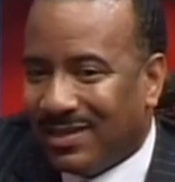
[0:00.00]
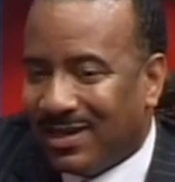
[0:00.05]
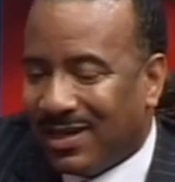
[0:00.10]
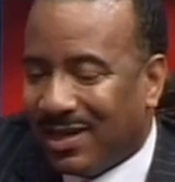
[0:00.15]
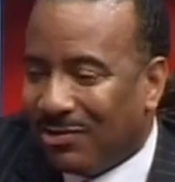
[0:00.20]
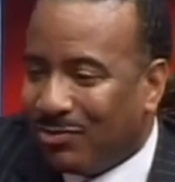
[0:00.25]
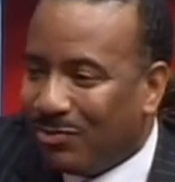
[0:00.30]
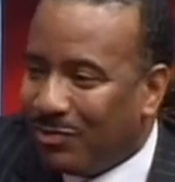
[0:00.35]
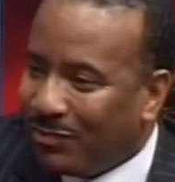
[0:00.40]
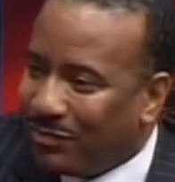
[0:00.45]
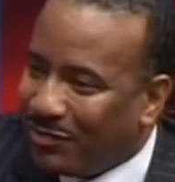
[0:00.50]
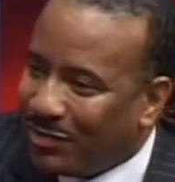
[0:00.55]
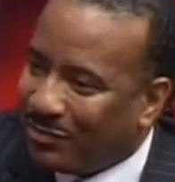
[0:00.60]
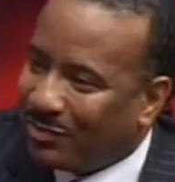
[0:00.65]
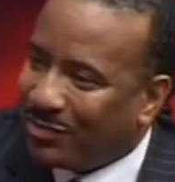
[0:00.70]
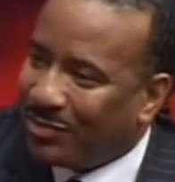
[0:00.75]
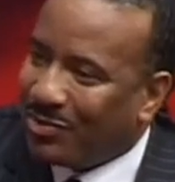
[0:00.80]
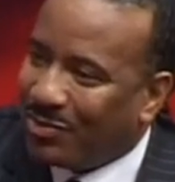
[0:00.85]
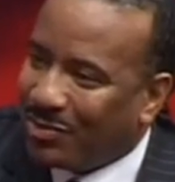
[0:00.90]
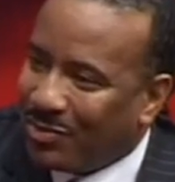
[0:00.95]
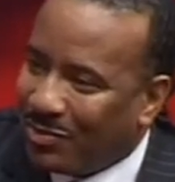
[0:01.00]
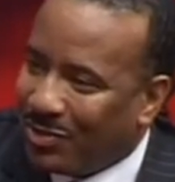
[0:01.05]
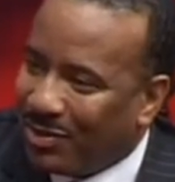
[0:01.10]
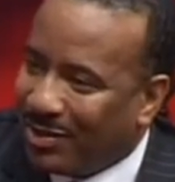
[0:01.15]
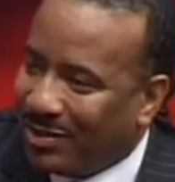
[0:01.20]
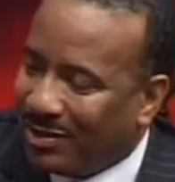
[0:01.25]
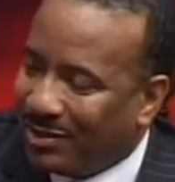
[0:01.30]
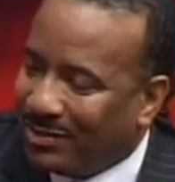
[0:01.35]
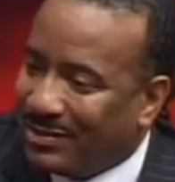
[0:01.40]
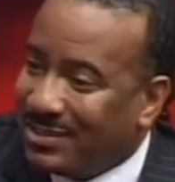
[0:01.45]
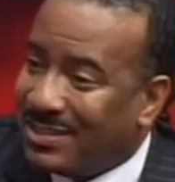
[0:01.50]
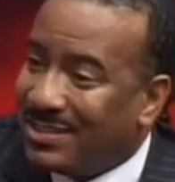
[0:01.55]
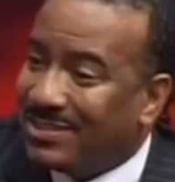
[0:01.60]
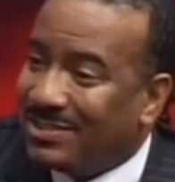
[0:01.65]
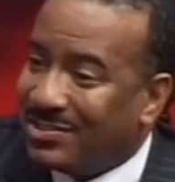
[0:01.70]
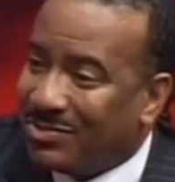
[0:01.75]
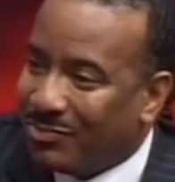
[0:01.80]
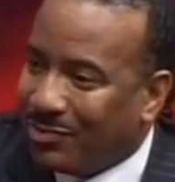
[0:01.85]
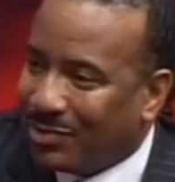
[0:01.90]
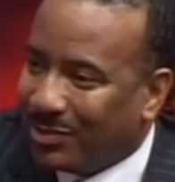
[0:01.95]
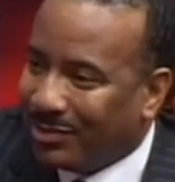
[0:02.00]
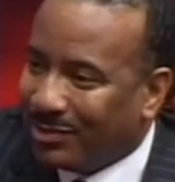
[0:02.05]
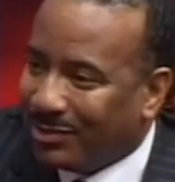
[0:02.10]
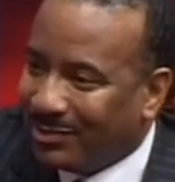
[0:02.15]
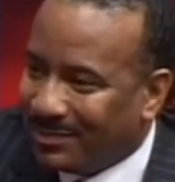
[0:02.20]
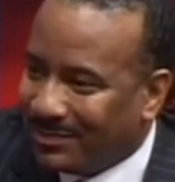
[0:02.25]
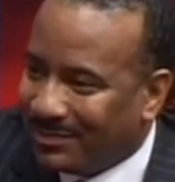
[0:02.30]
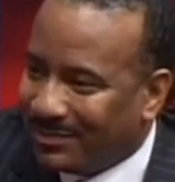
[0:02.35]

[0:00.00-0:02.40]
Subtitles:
I don't know if you ever heard of Disney World.